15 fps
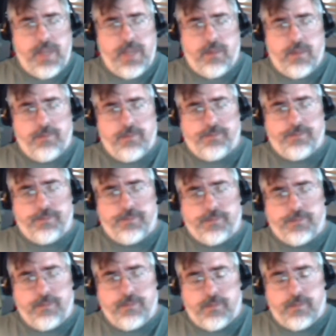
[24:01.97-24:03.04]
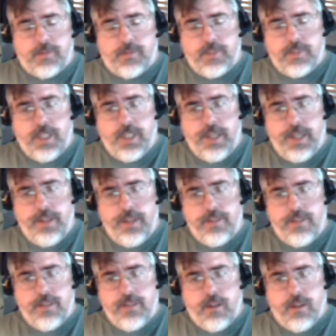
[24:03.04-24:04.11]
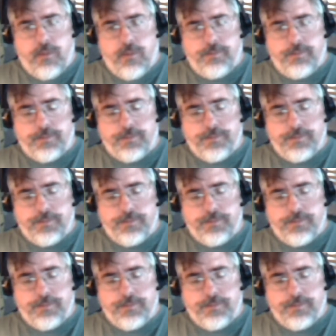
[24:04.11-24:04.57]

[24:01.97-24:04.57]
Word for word: I'm out. Okay, so